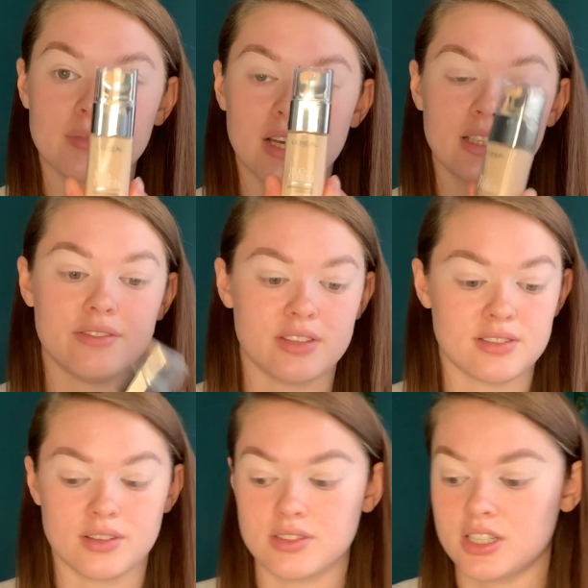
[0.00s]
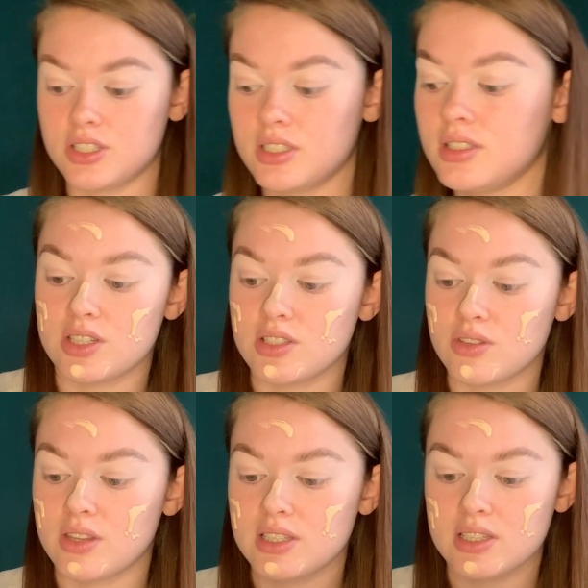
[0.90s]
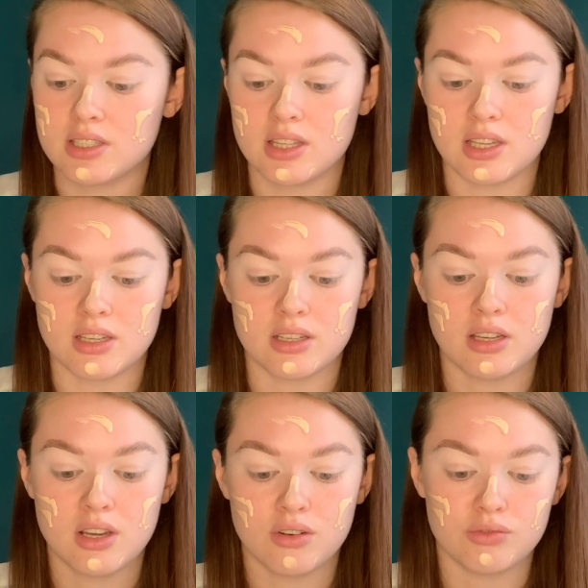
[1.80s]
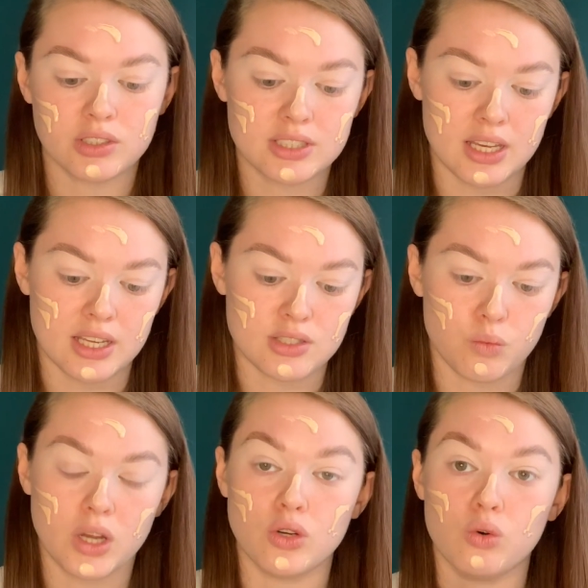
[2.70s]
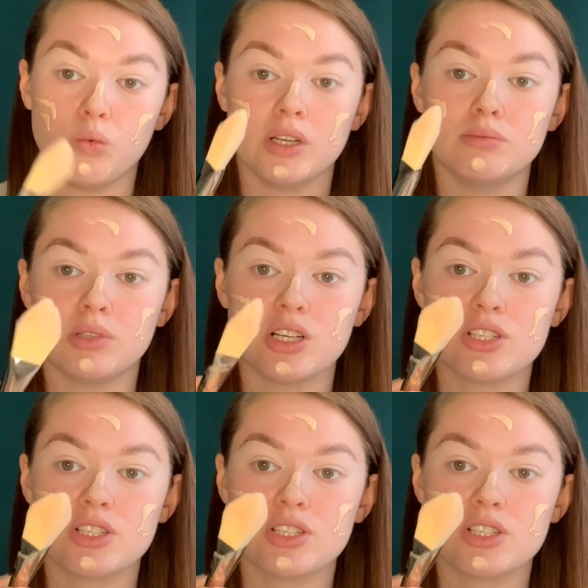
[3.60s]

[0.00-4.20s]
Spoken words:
Love this foundation. So this is the Real Techniques 101 brush.